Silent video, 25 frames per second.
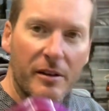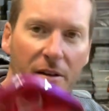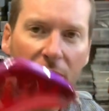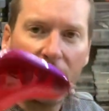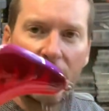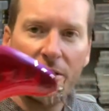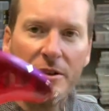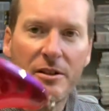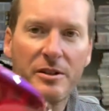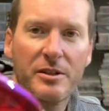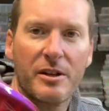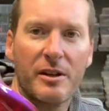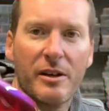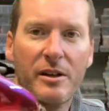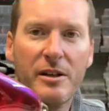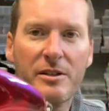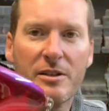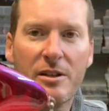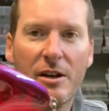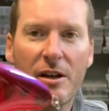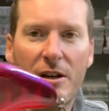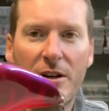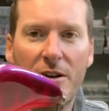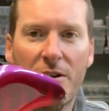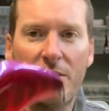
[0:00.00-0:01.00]
this guy's
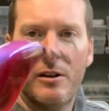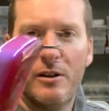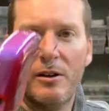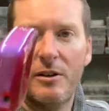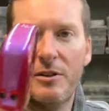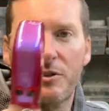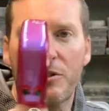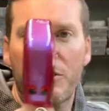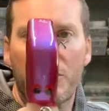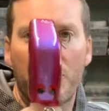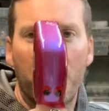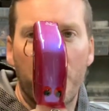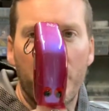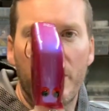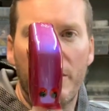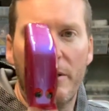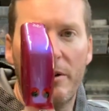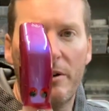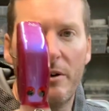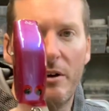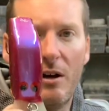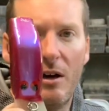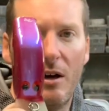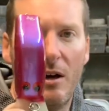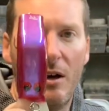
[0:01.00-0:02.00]
kind of all squared
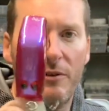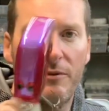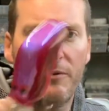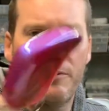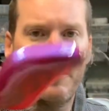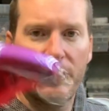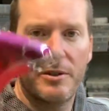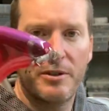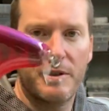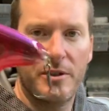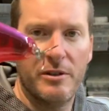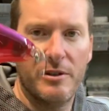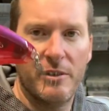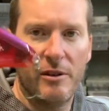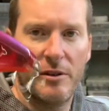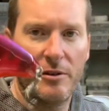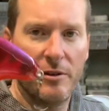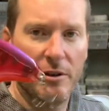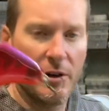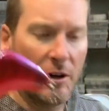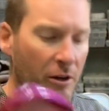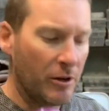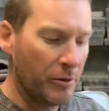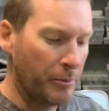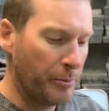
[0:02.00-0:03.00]
off. This is another
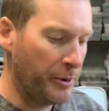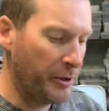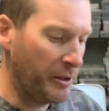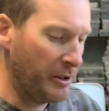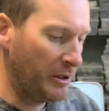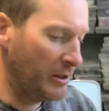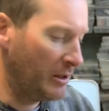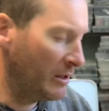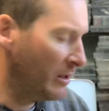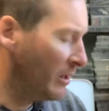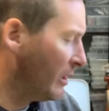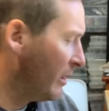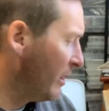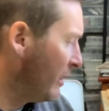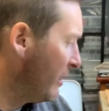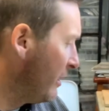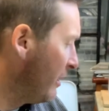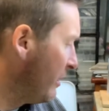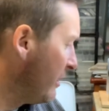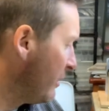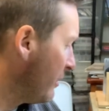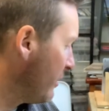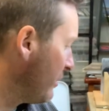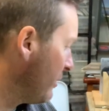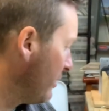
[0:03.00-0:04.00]
RP.
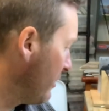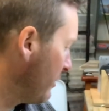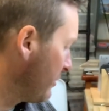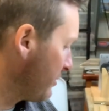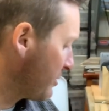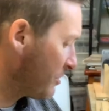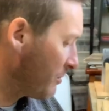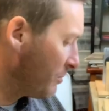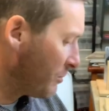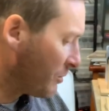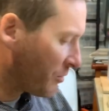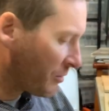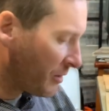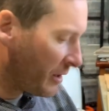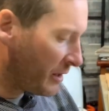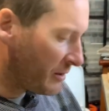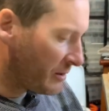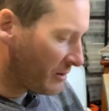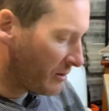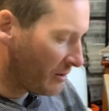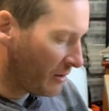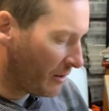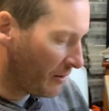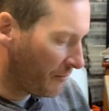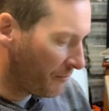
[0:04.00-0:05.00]
Some great
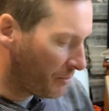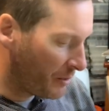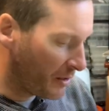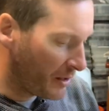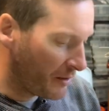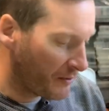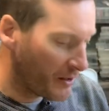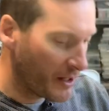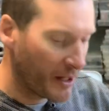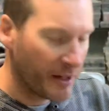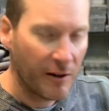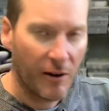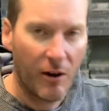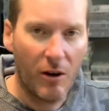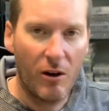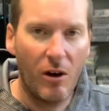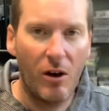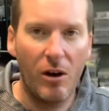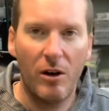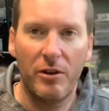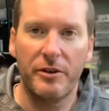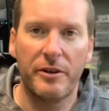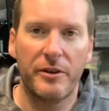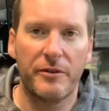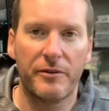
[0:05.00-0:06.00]
stuff. But I've got
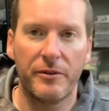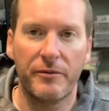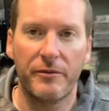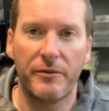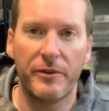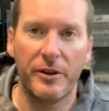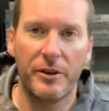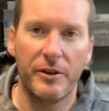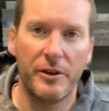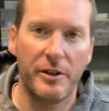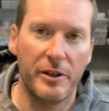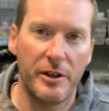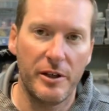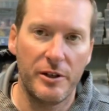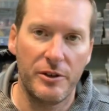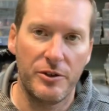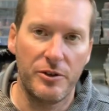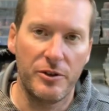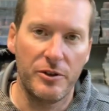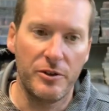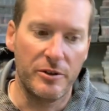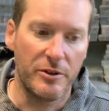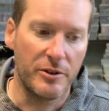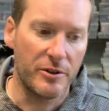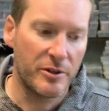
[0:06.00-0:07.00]
all different
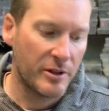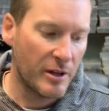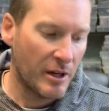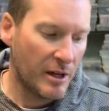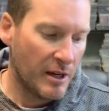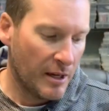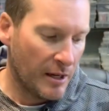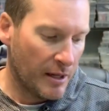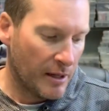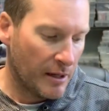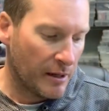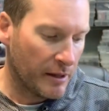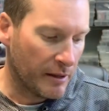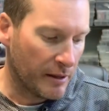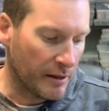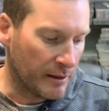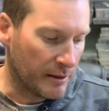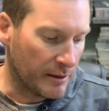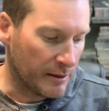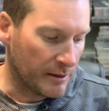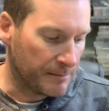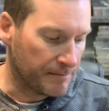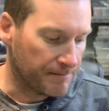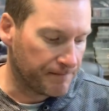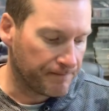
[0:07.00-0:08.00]
variations.
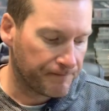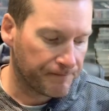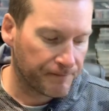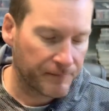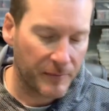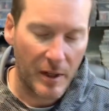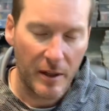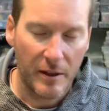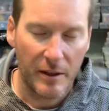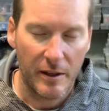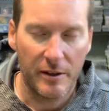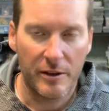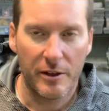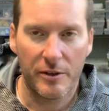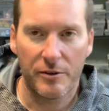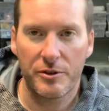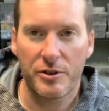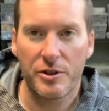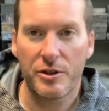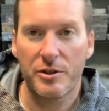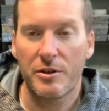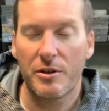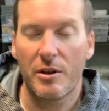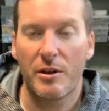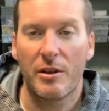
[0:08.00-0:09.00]
And they're
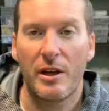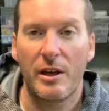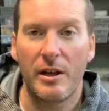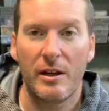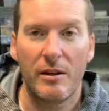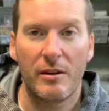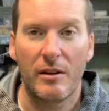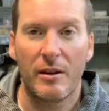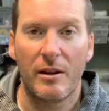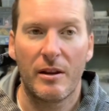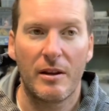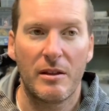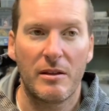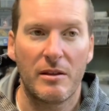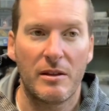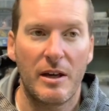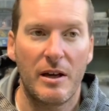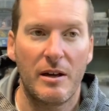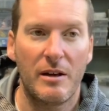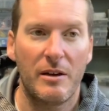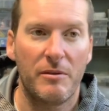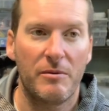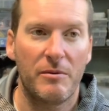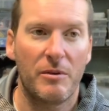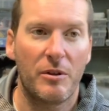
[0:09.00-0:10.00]
just, the
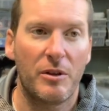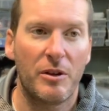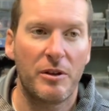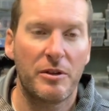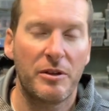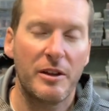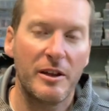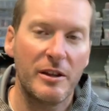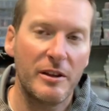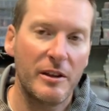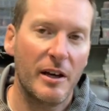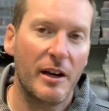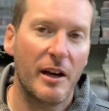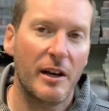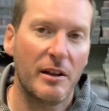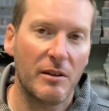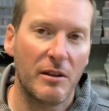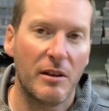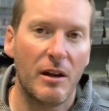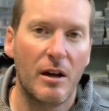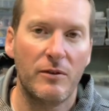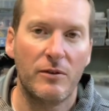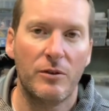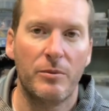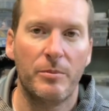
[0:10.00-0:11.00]
thing that I
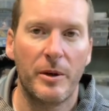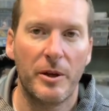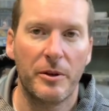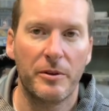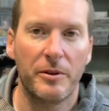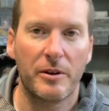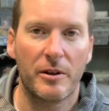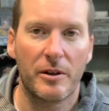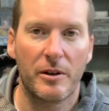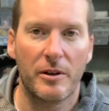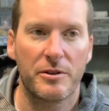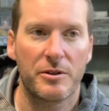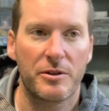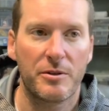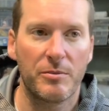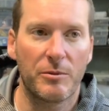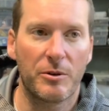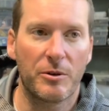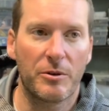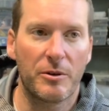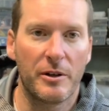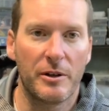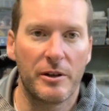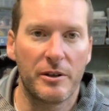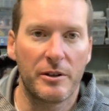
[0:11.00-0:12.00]
love about the custom
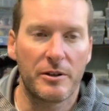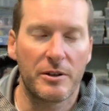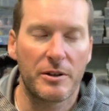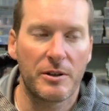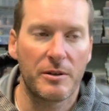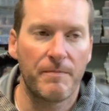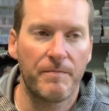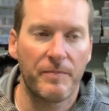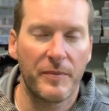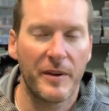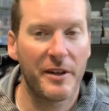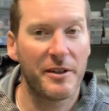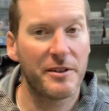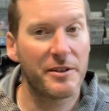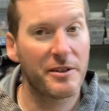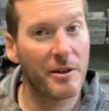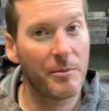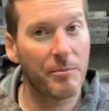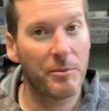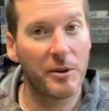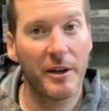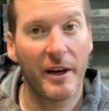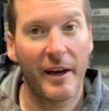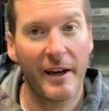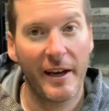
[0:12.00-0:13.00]
cranks, and
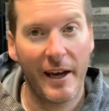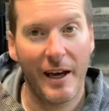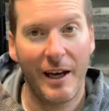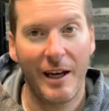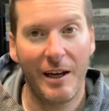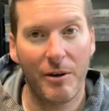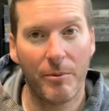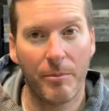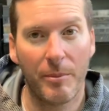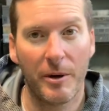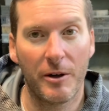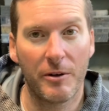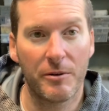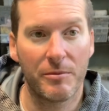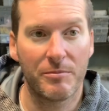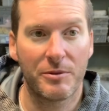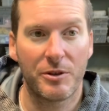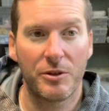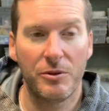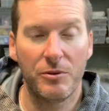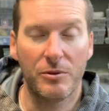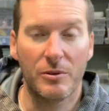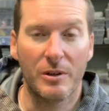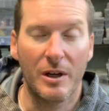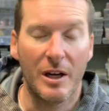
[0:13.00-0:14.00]
something I hate about them
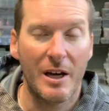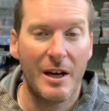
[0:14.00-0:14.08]
too,